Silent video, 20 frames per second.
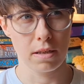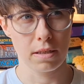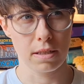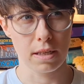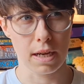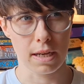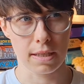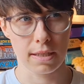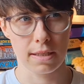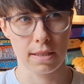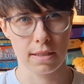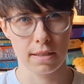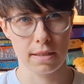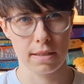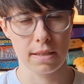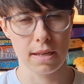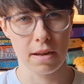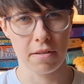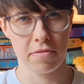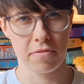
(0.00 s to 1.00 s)
dark
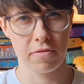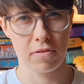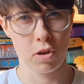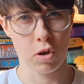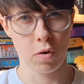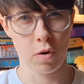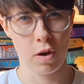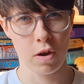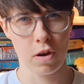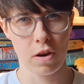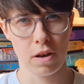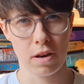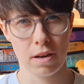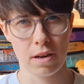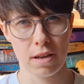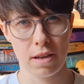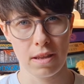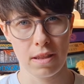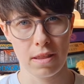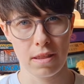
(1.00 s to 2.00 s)
stuff going
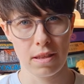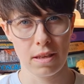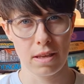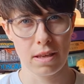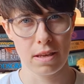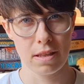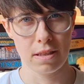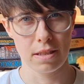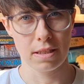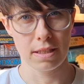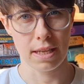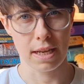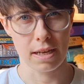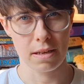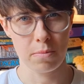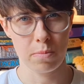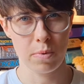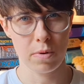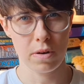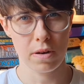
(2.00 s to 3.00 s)
on in the
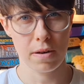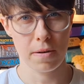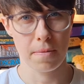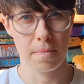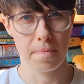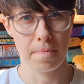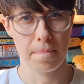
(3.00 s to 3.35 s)
second book.